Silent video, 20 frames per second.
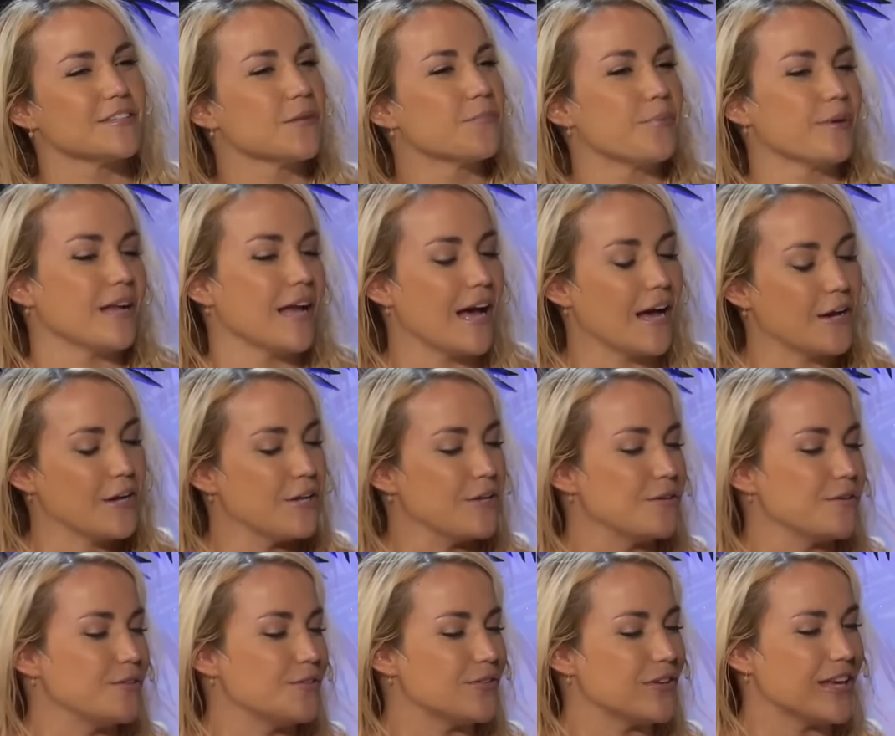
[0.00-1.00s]
but how do you
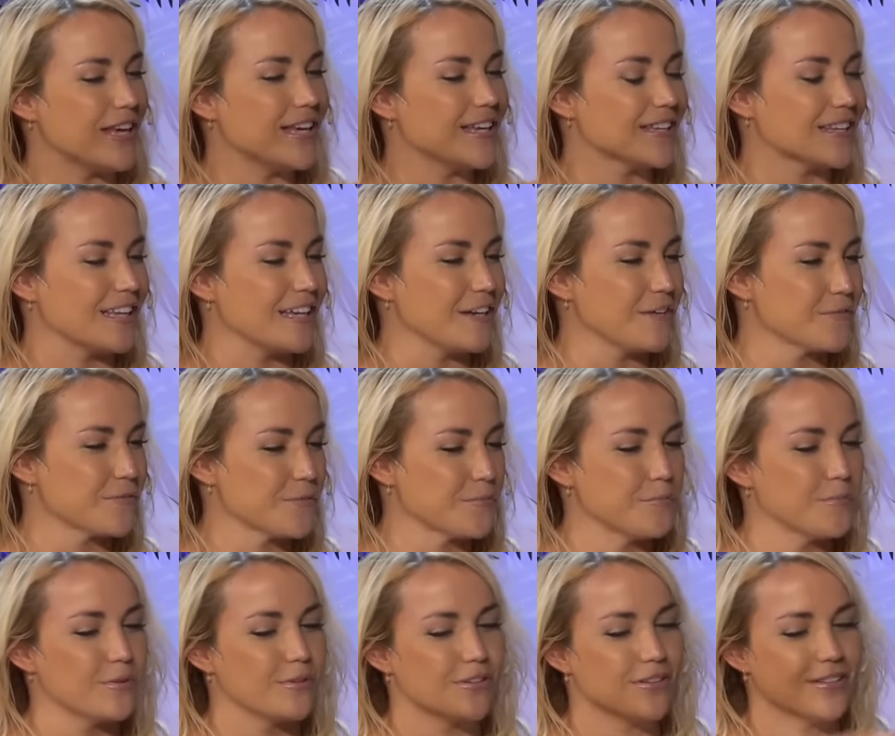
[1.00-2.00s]
you can't like
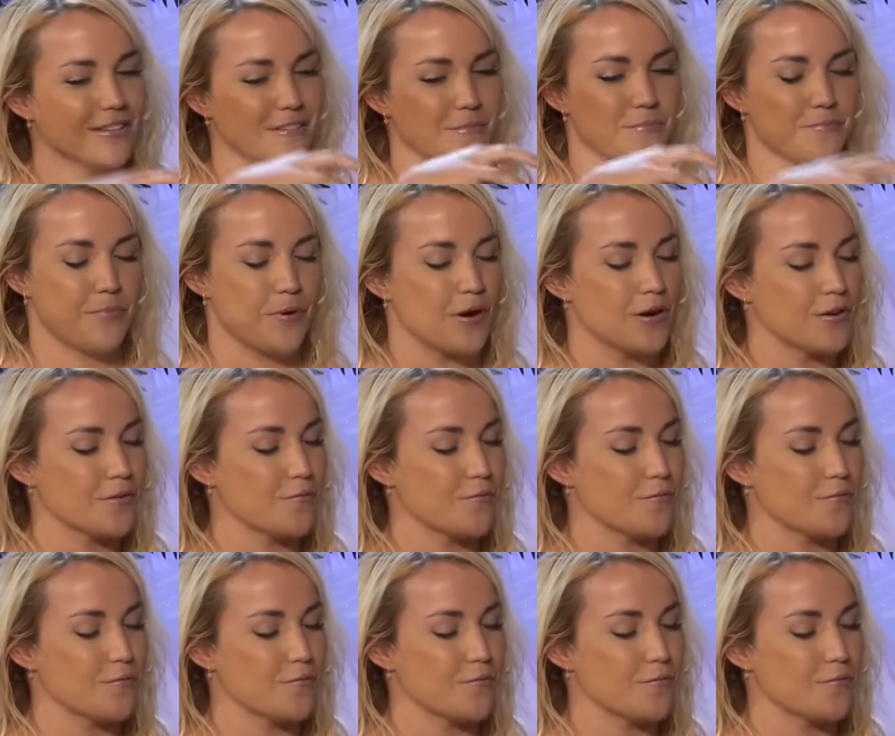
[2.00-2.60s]
part